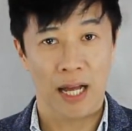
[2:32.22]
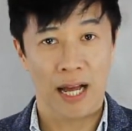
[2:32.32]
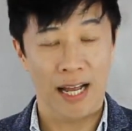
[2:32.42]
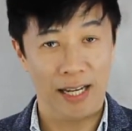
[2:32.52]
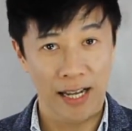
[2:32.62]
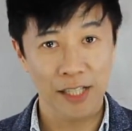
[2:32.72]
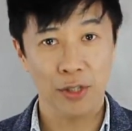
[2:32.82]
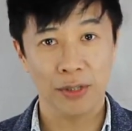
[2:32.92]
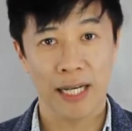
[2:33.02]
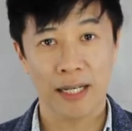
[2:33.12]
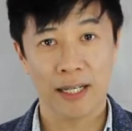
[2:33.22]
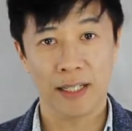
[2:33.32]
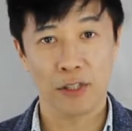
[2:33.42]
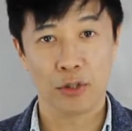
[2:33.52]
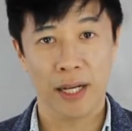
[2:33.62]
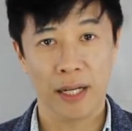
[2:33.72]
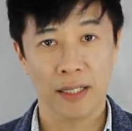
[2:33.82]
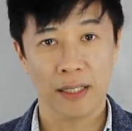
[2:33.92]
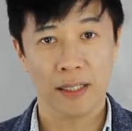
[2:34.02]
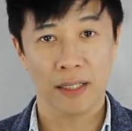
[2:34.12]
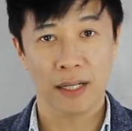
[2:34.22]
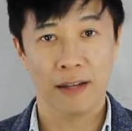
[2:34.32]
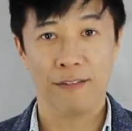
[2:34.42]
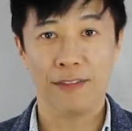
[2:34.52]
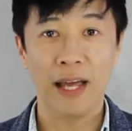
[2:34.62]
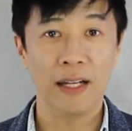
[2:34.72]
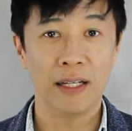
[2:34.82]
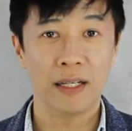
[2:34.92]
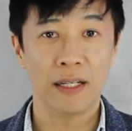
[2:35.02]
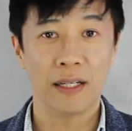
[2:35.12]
unless you're technically trained, then